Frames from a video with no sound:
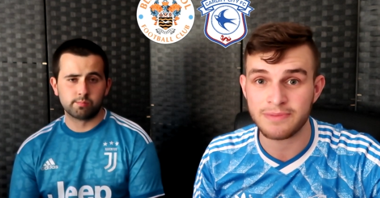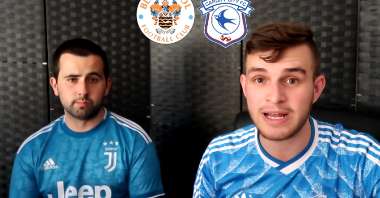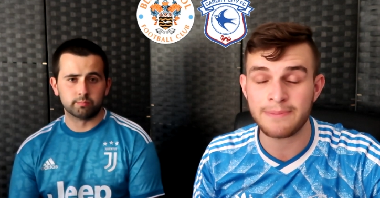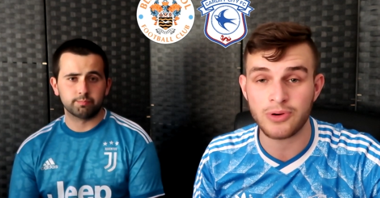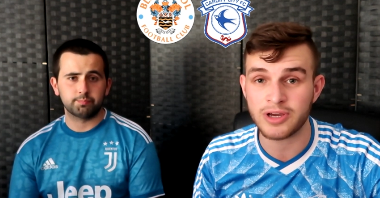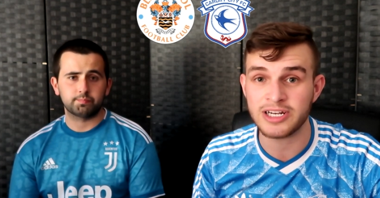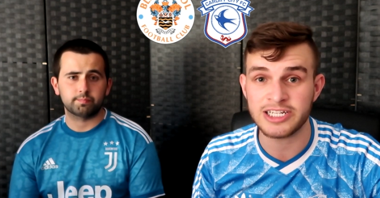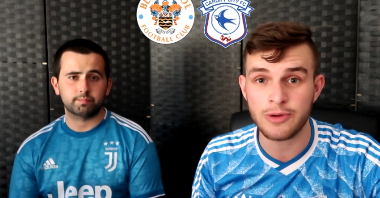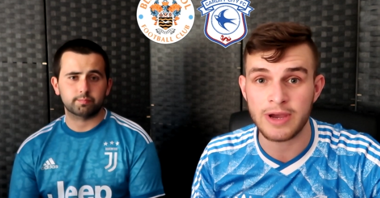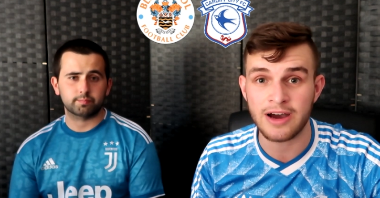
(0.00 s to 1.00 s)
Speaker 1: and Blackpool are going
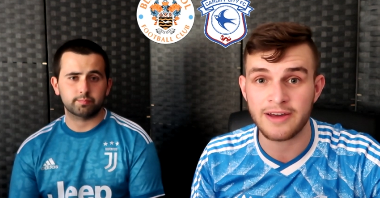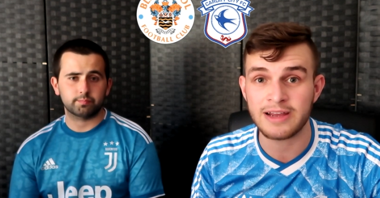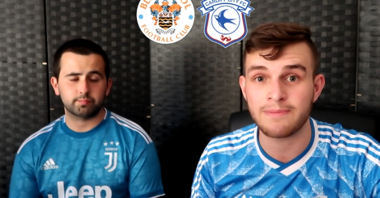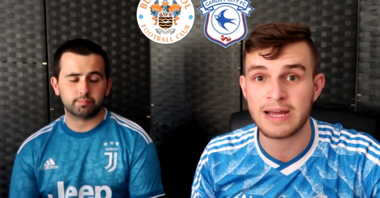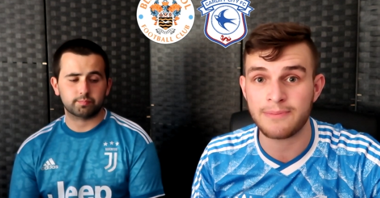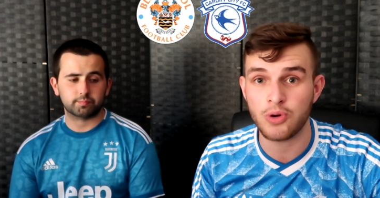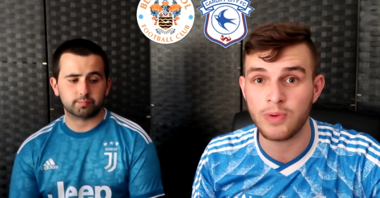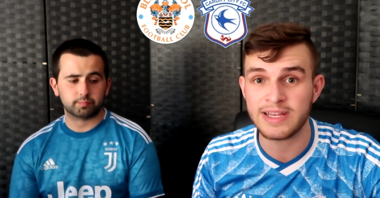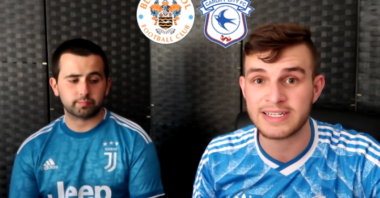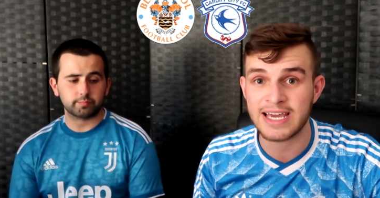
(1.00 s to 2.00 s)
to do it. I think Blackpool
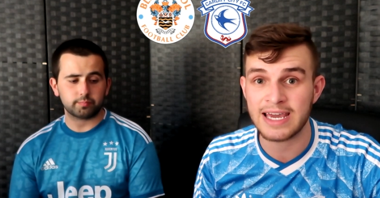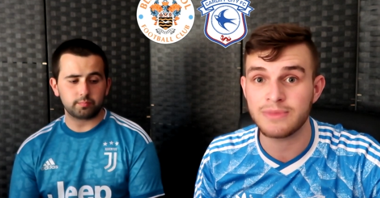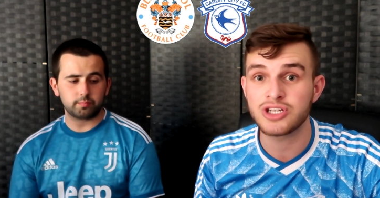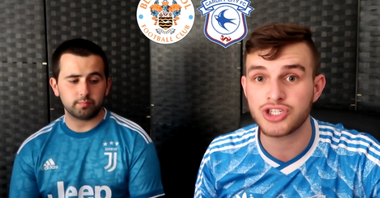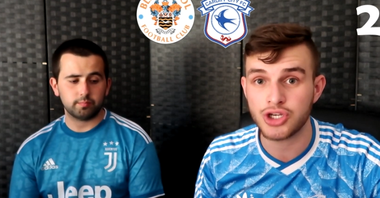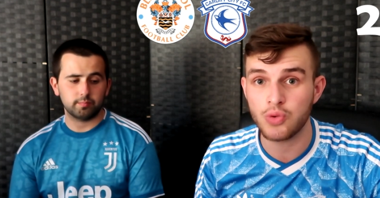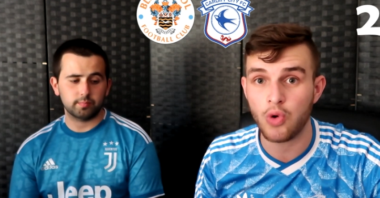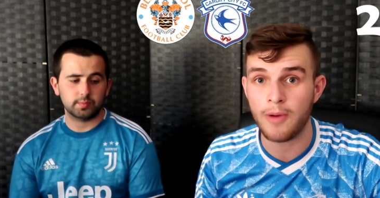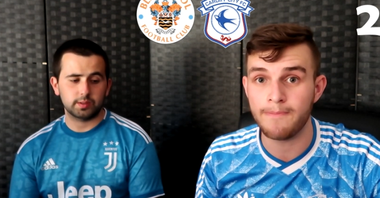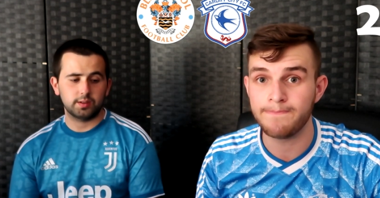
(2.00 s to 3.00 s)
win this game 2
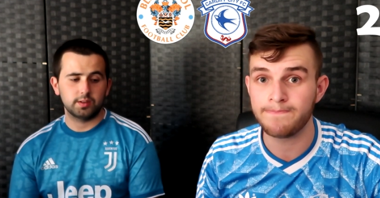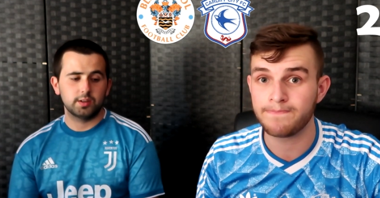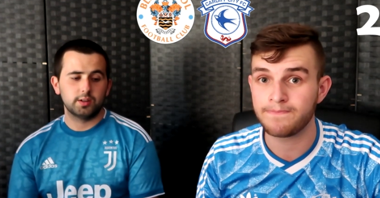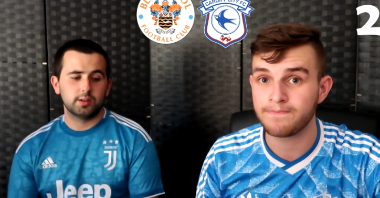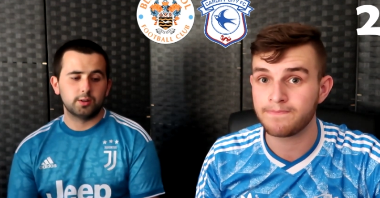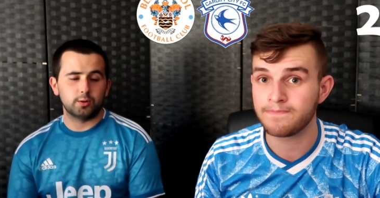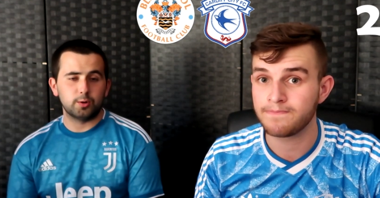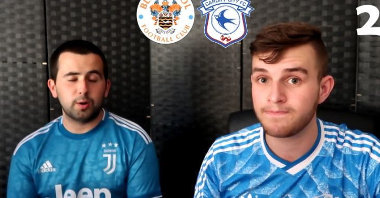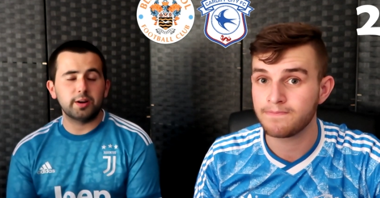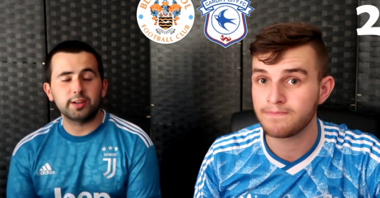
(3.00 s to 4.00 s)
1
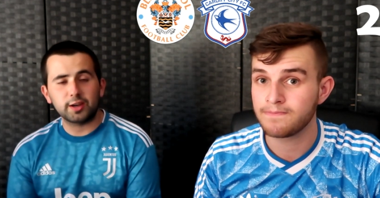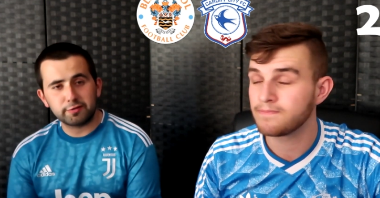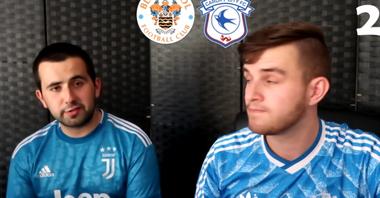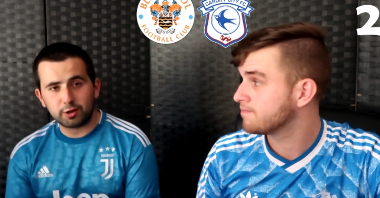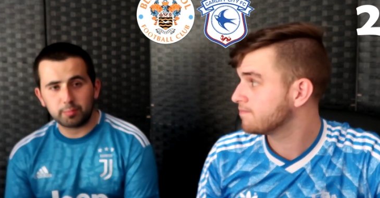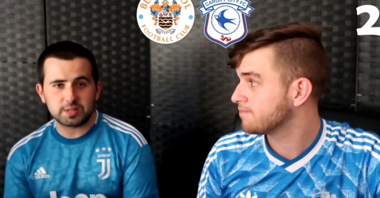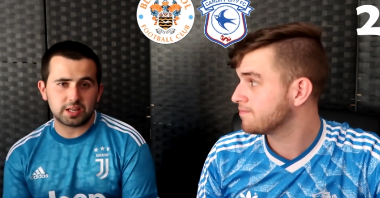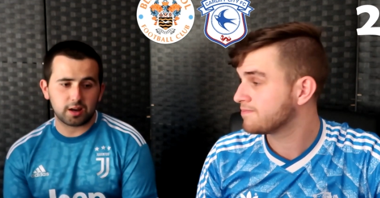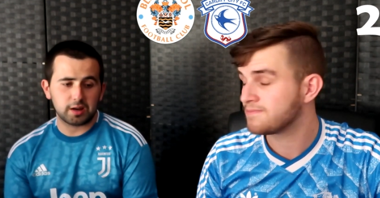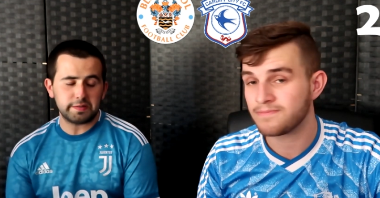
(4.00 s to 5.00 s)
or I'm going to go for the
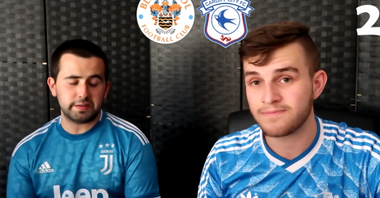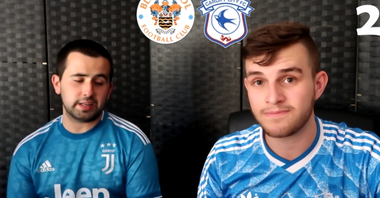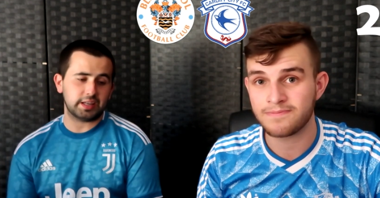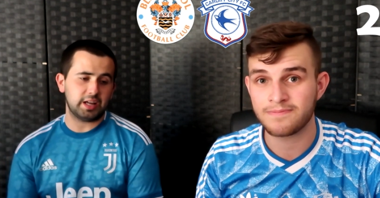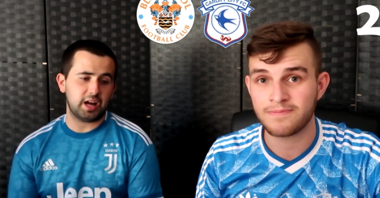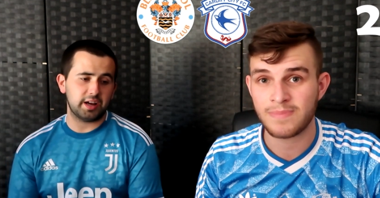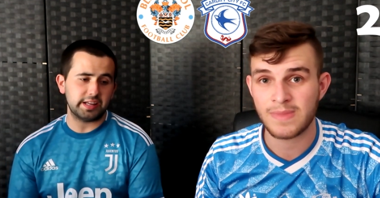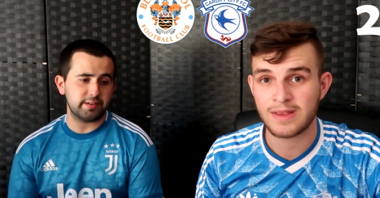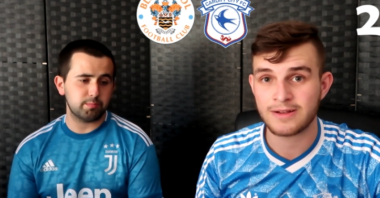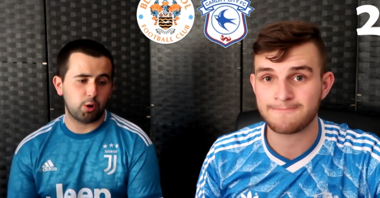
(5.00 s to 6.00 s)
opposite. I think
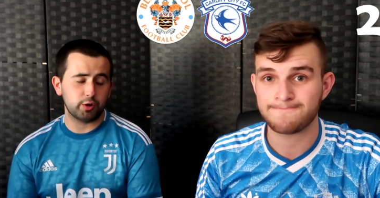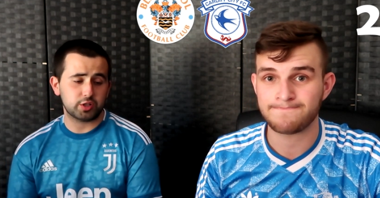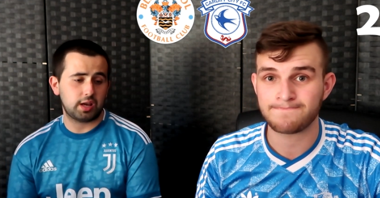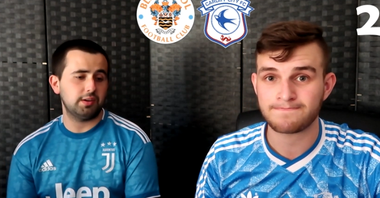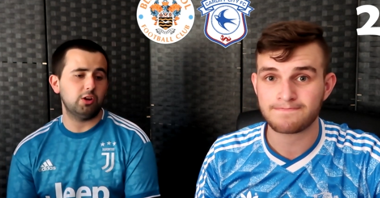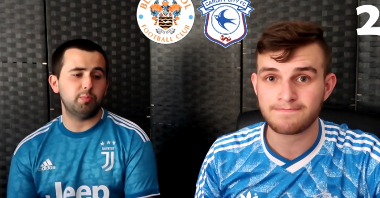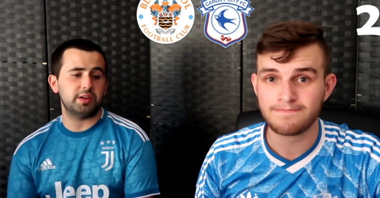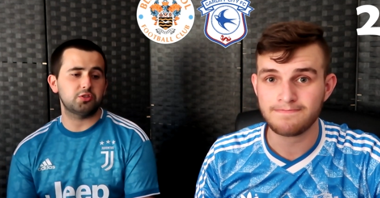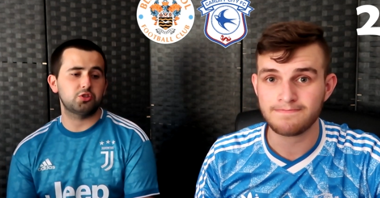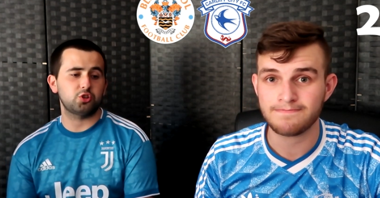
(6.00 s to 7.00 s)
Cardiff
Speaker 2: might just have a little
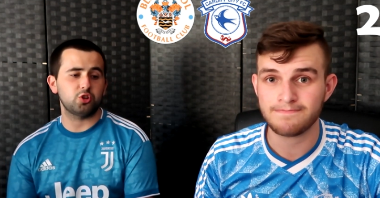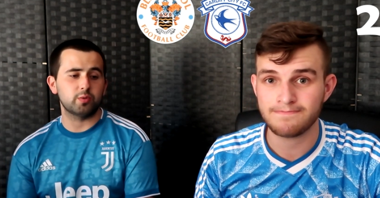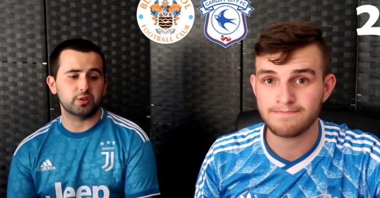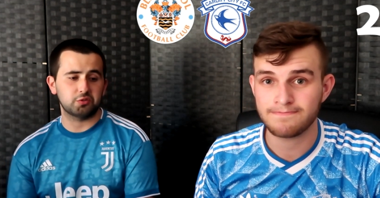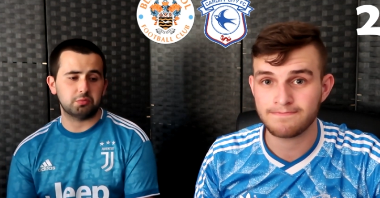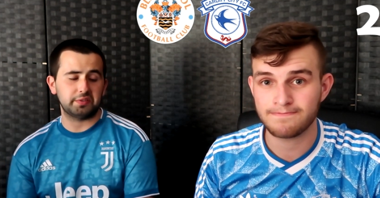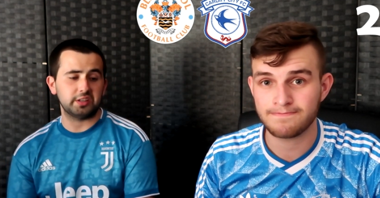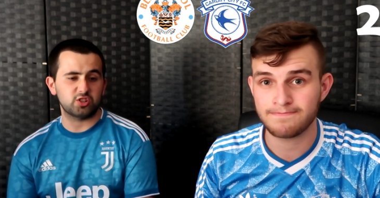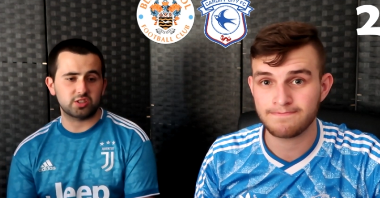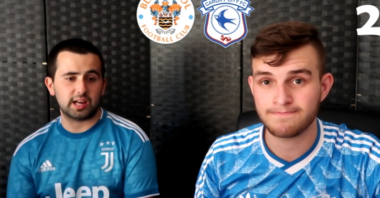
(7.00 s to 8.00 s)
bit too much for them. I
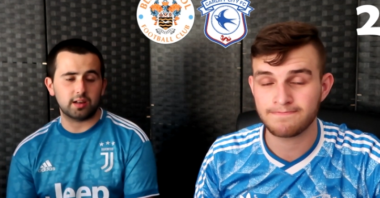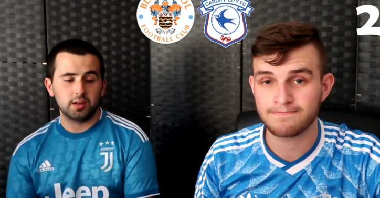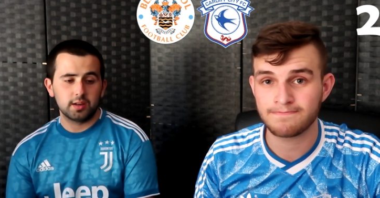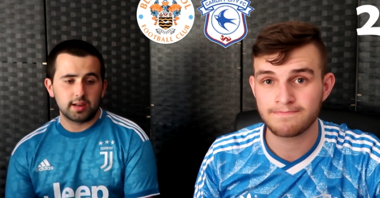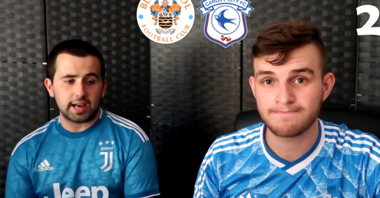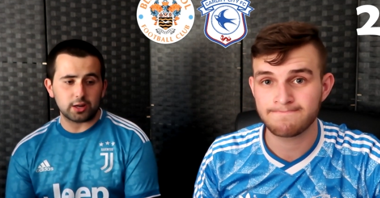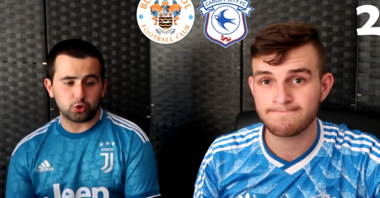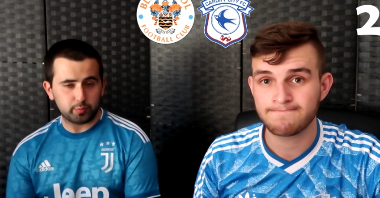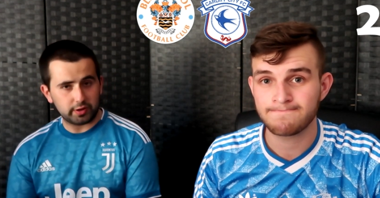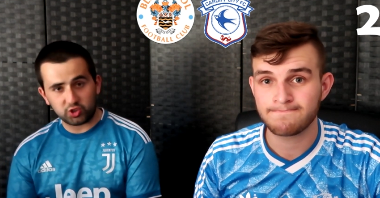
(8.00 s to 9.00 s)
think it's just that
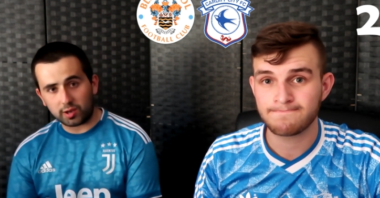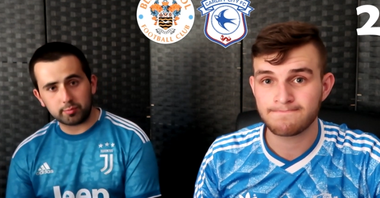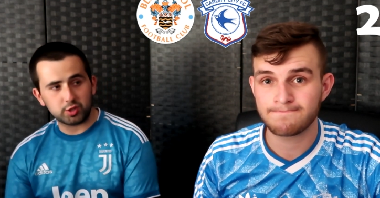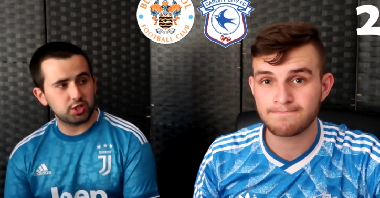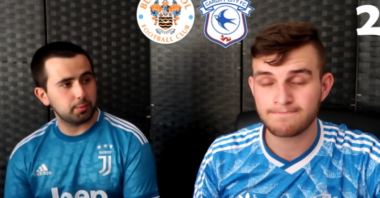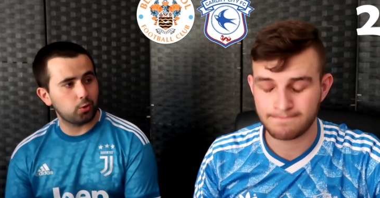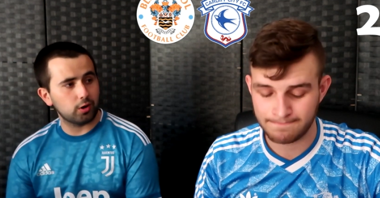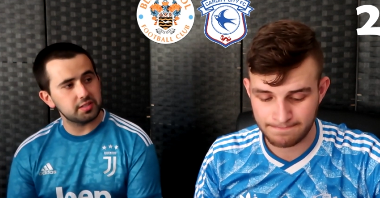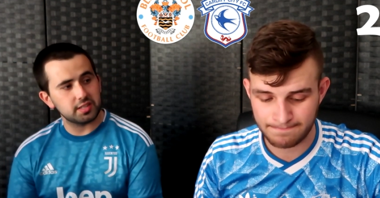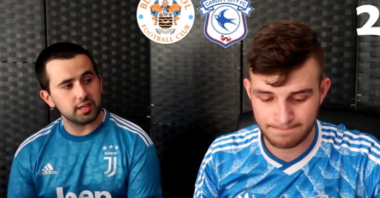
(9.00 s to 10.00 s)
extra bit of championship
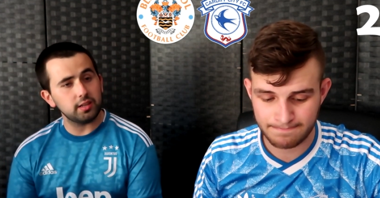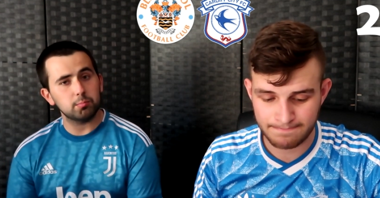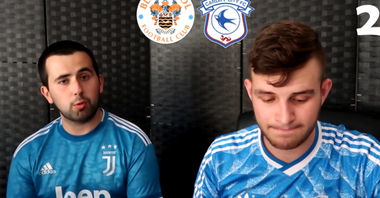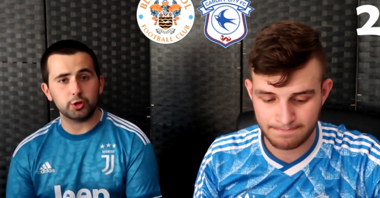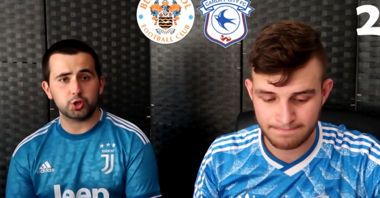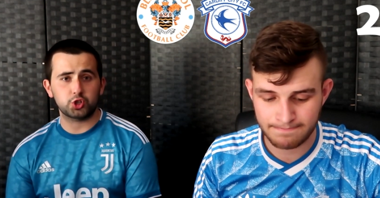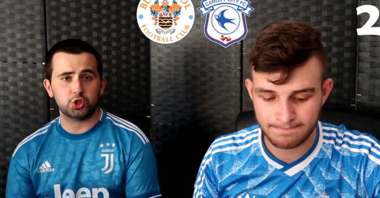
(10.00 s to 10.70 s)
quality might just